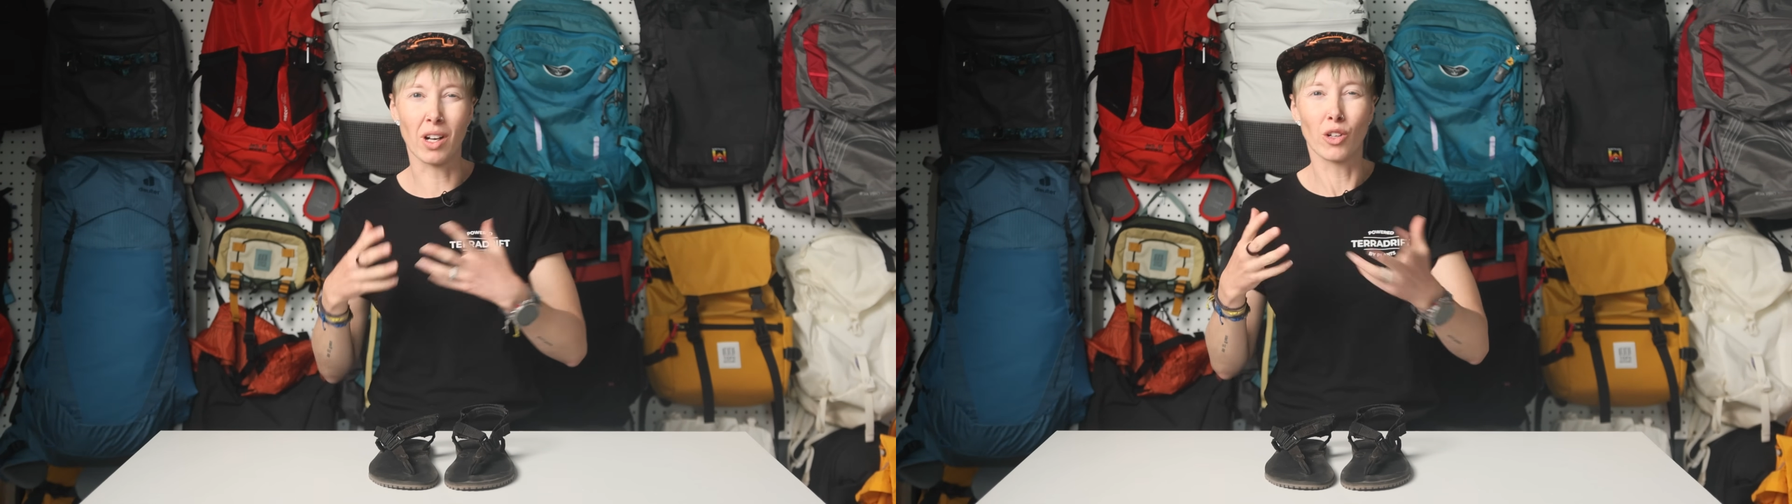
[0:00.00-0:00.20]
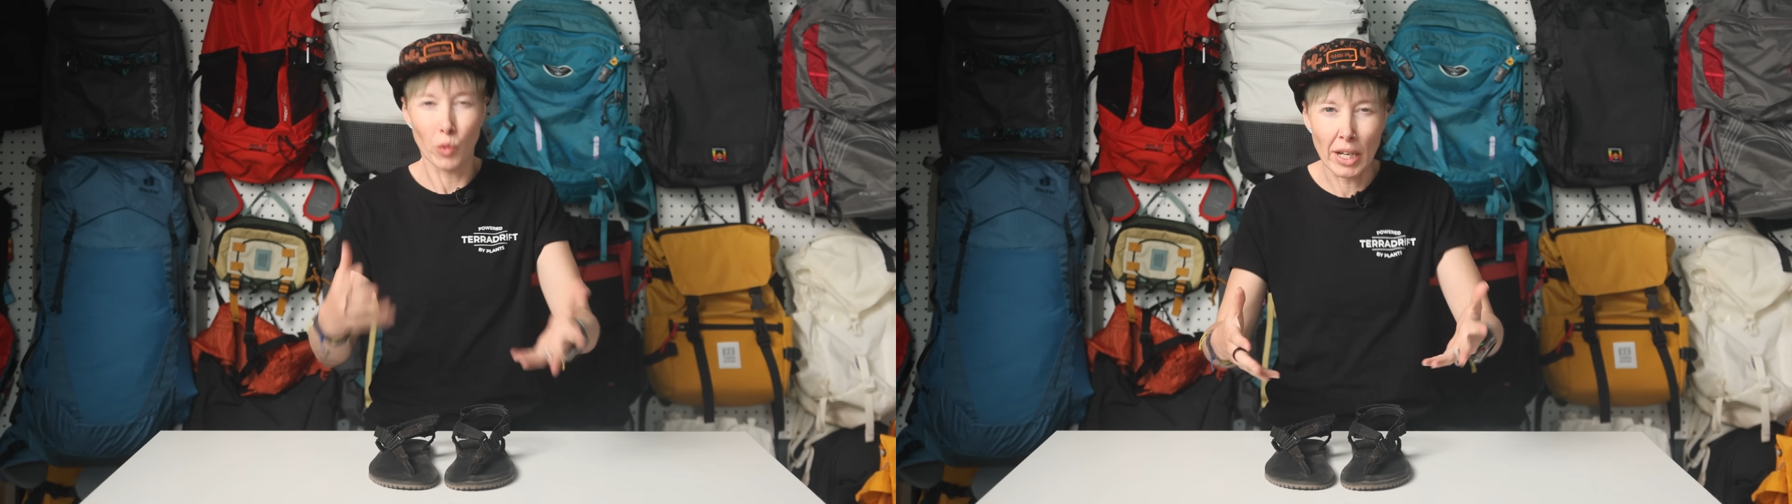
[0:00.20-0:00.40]

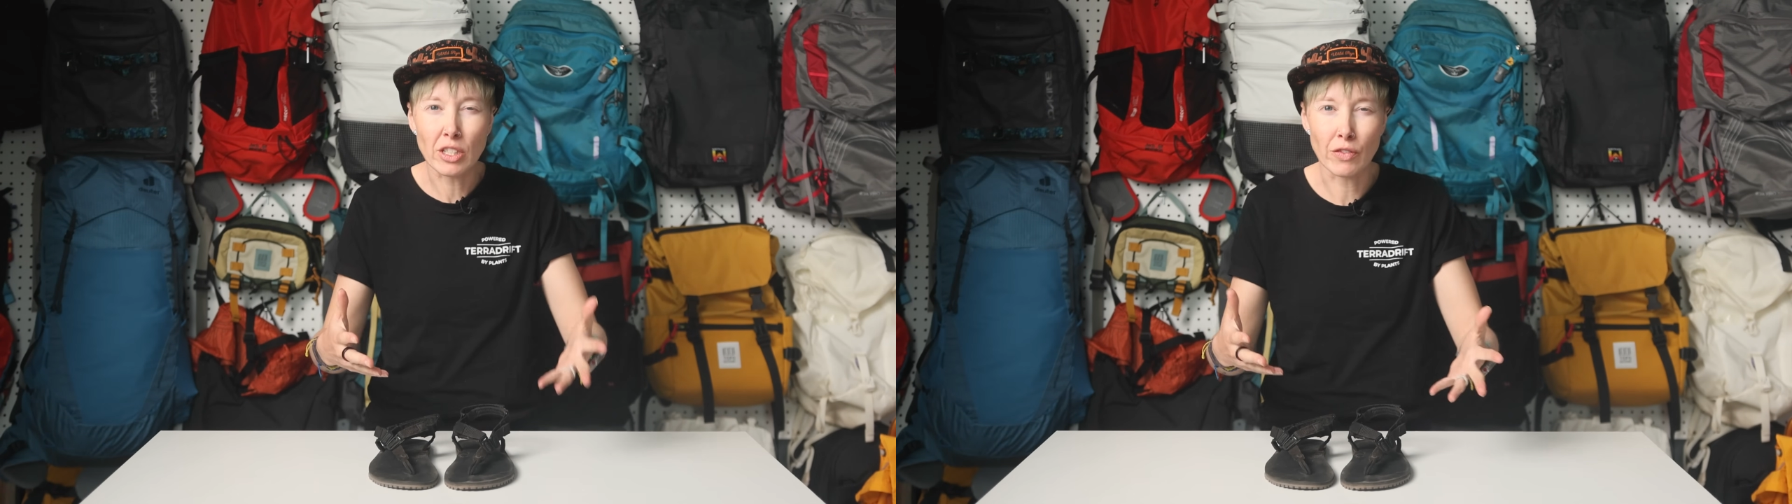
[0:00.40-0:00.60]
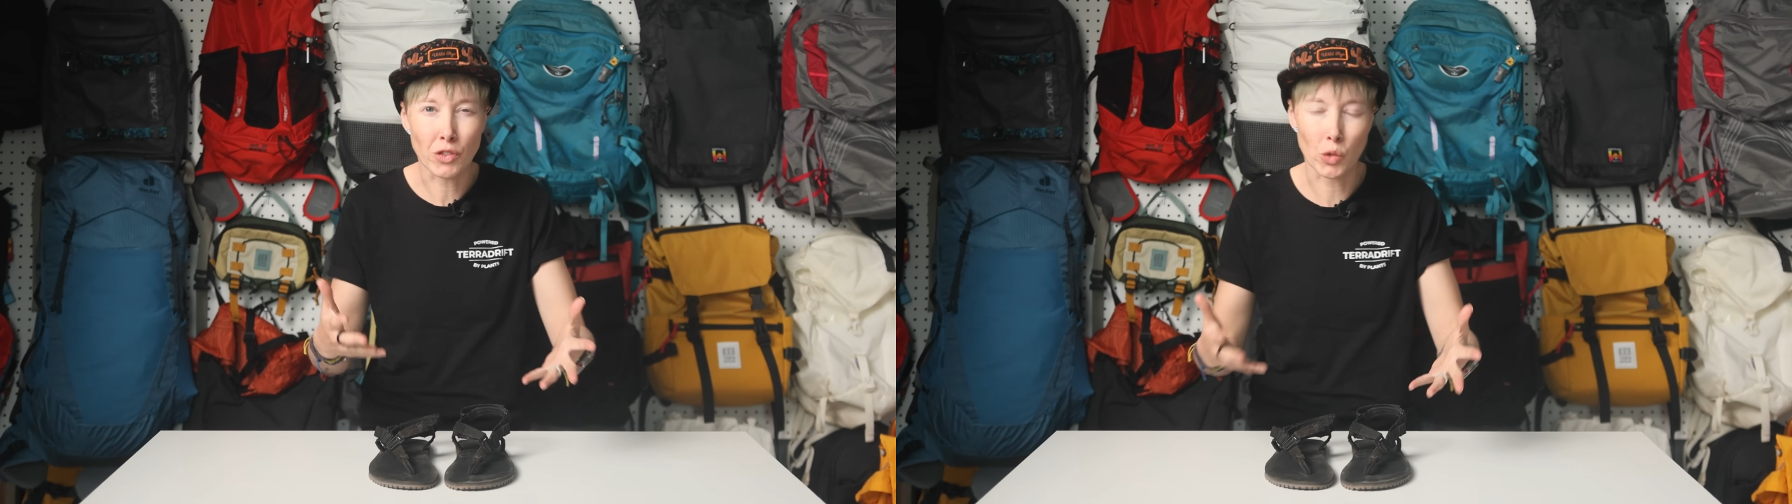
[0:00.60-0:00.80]

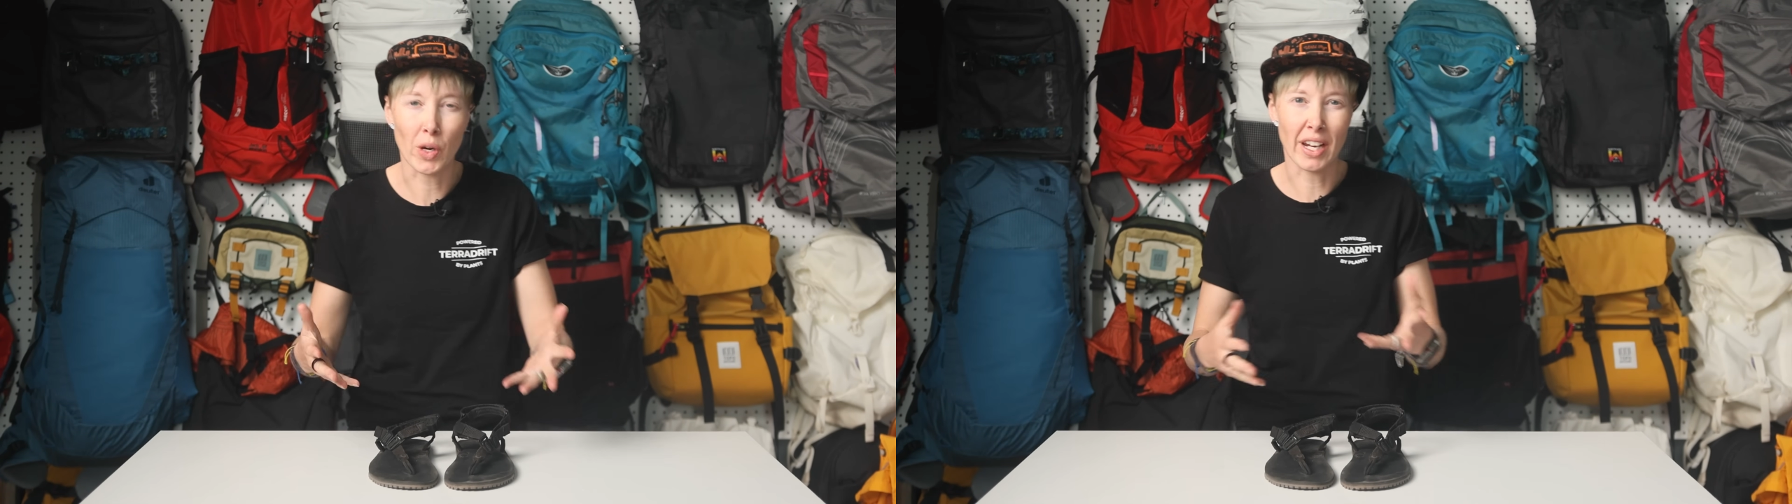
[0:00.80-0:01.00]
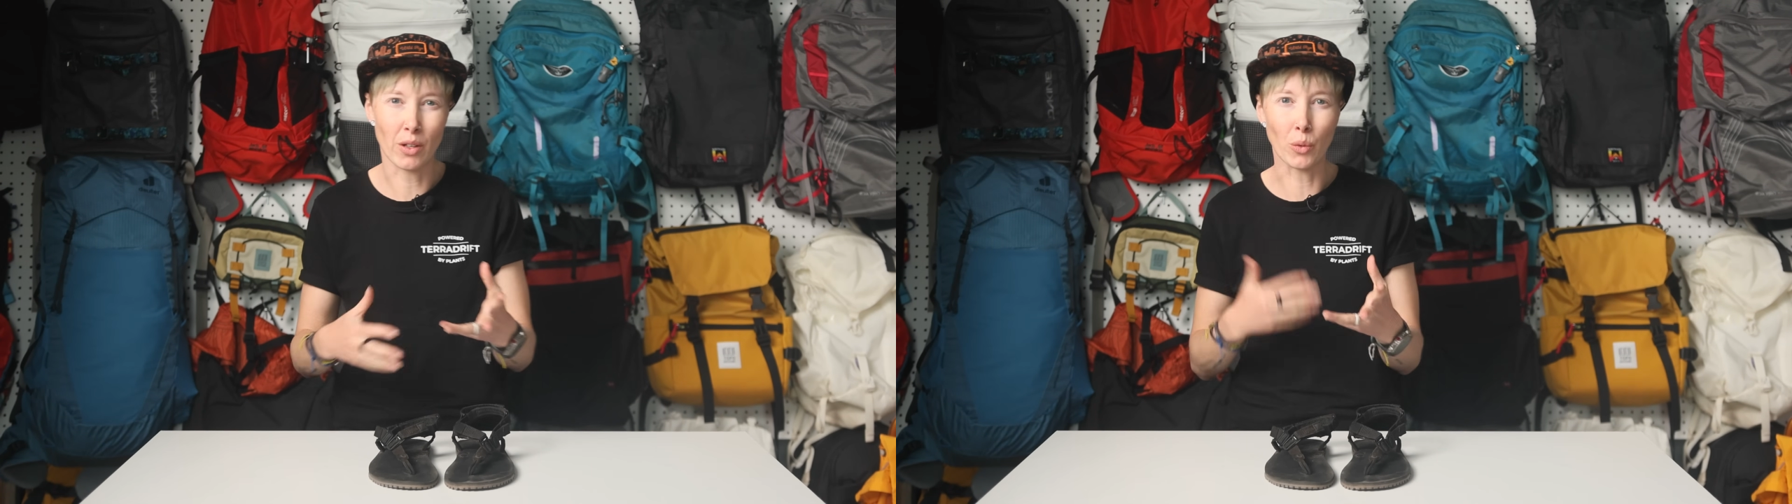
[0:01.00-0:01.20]
aggressive
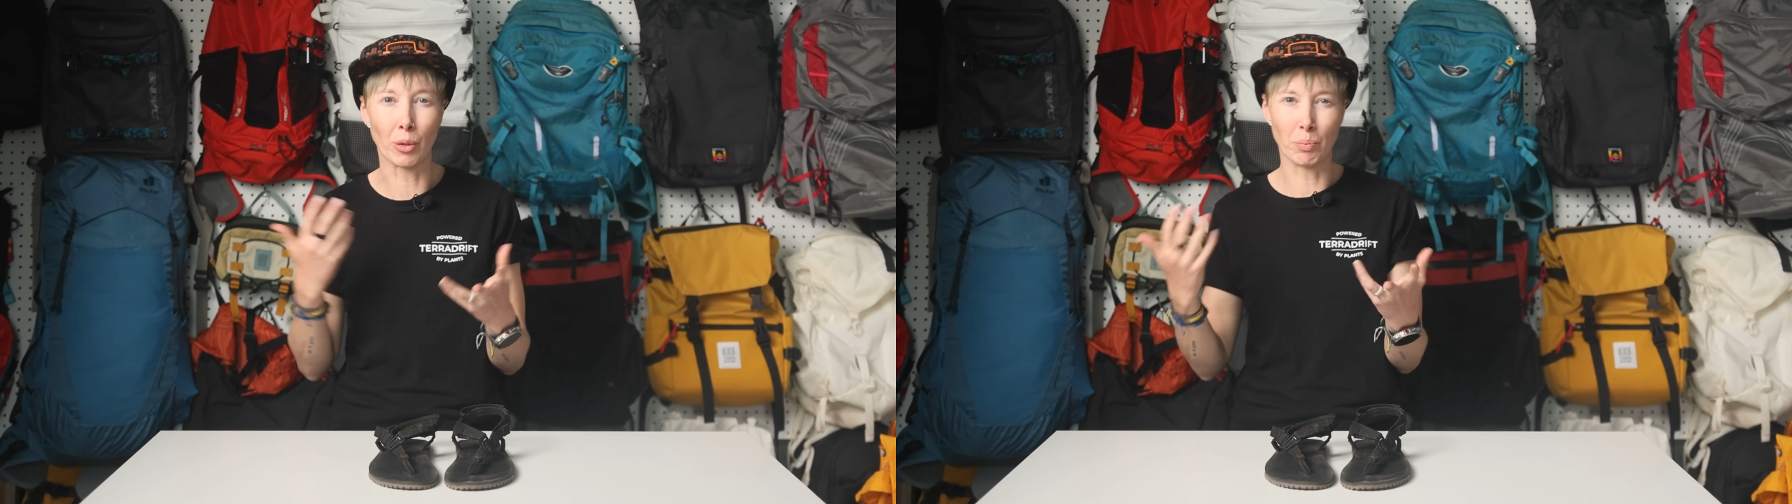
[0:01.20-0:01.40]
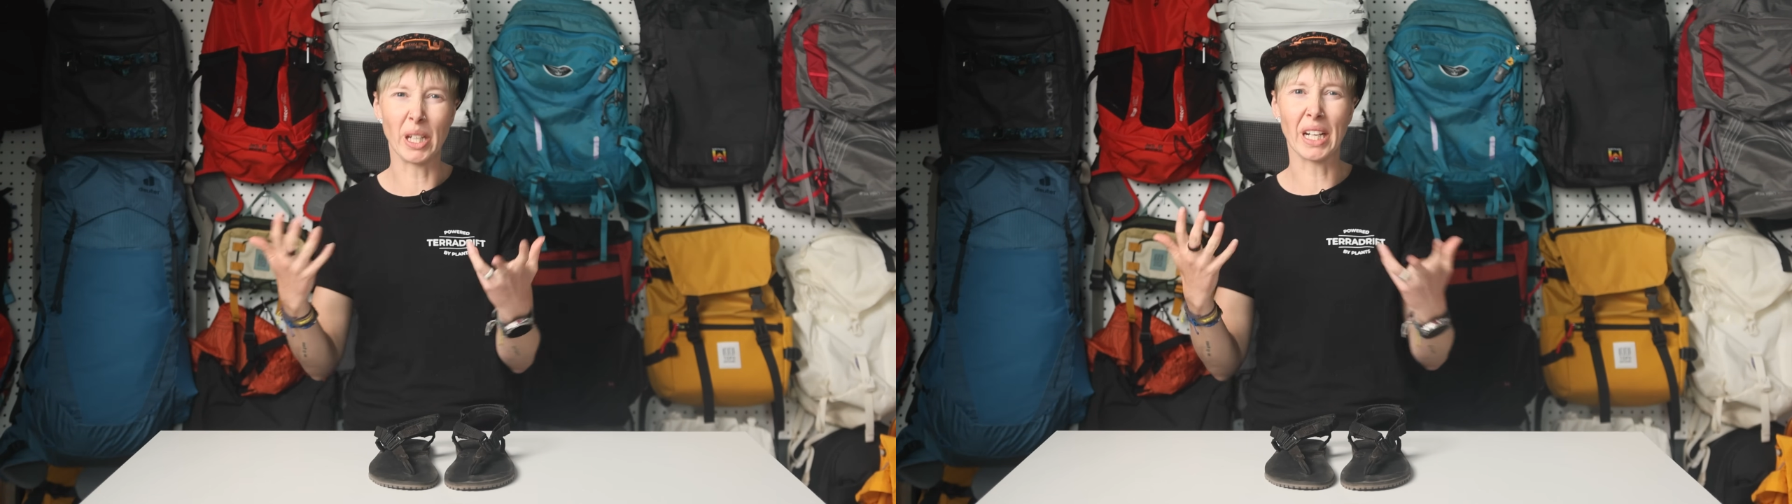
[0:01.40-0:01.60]
terrain
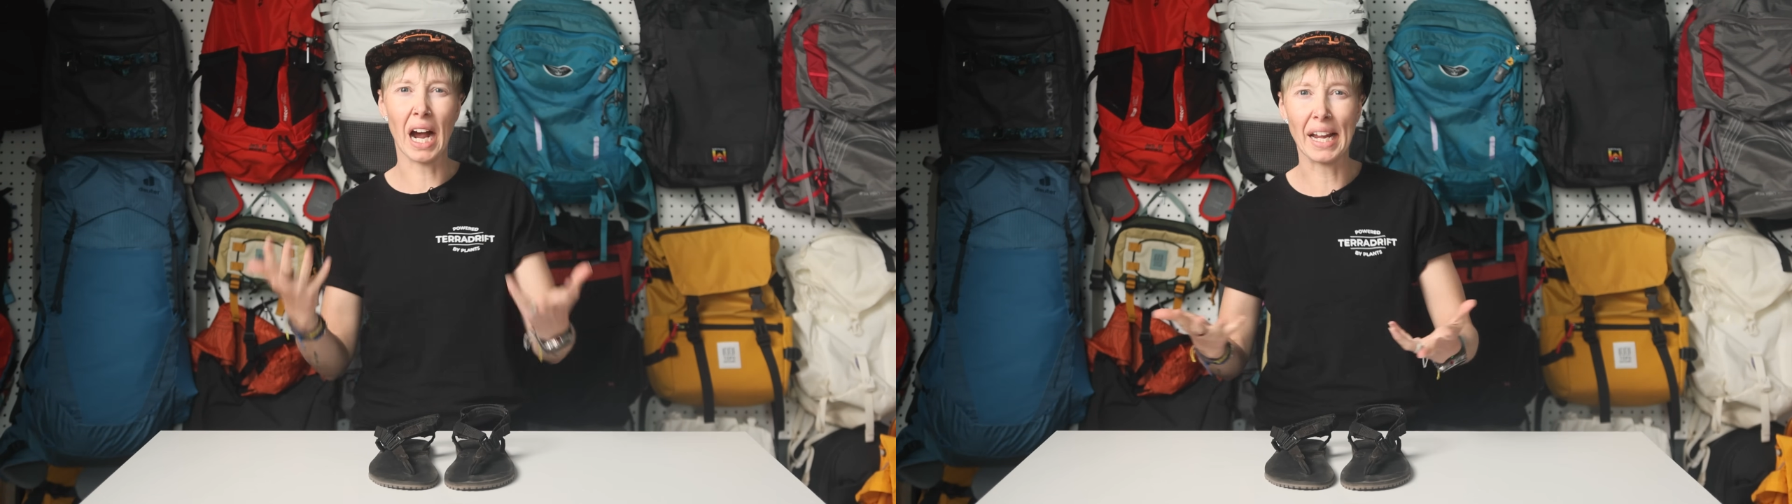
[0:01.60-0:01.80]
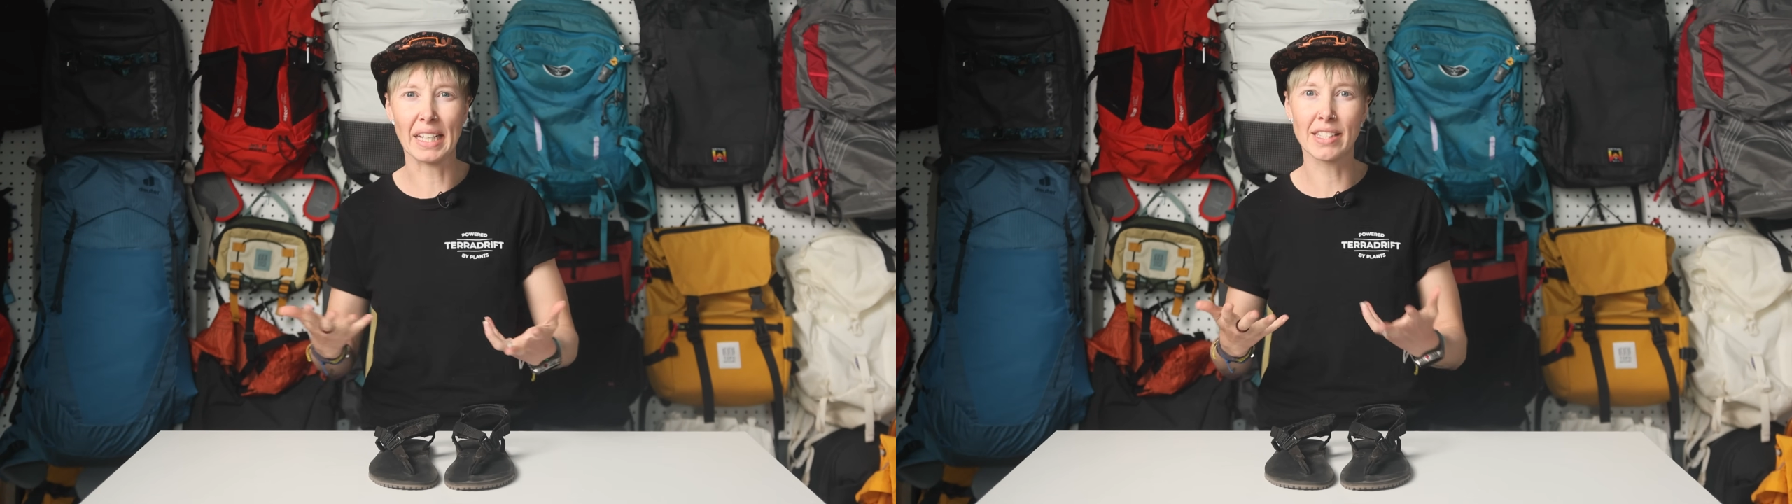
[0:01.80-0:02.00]
or big
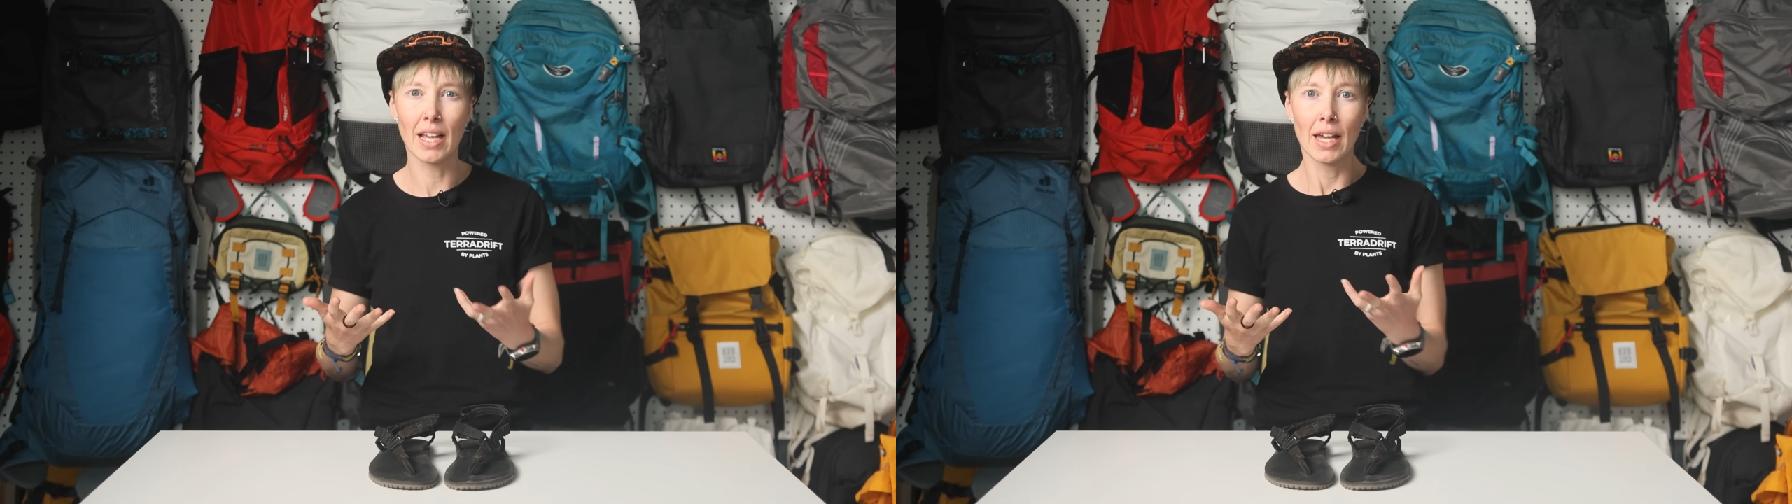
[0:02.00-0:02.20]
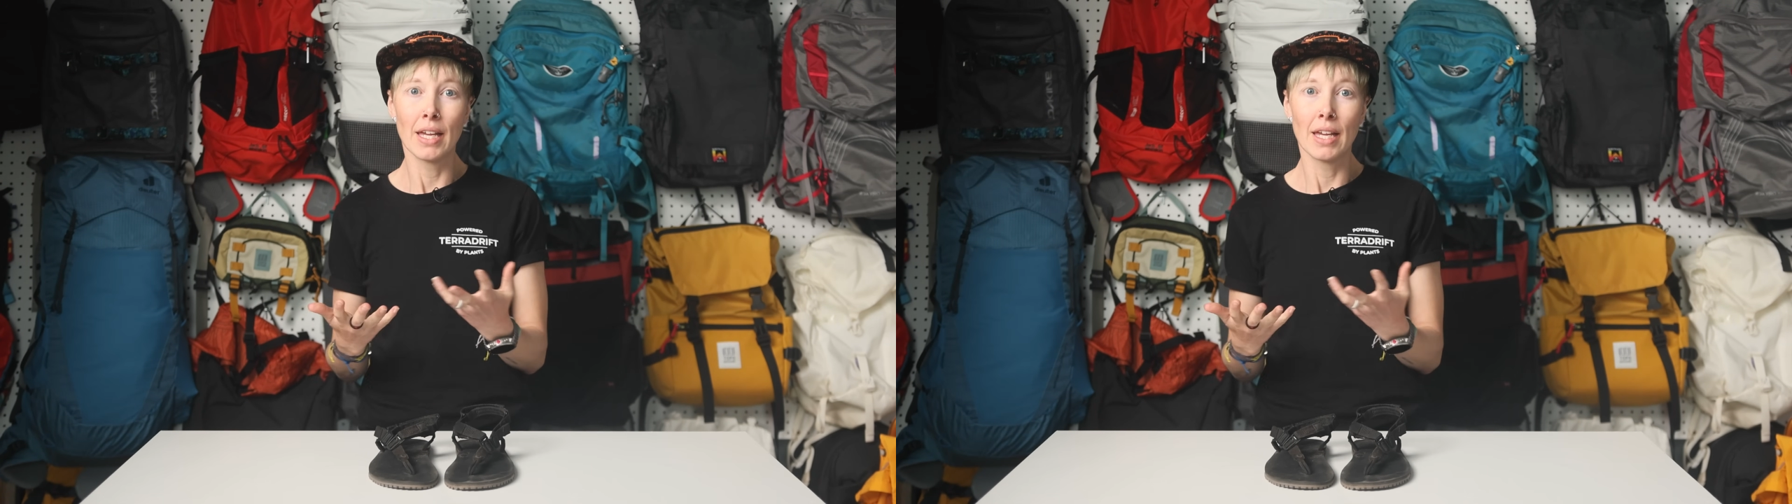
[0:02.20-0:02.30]
hikes.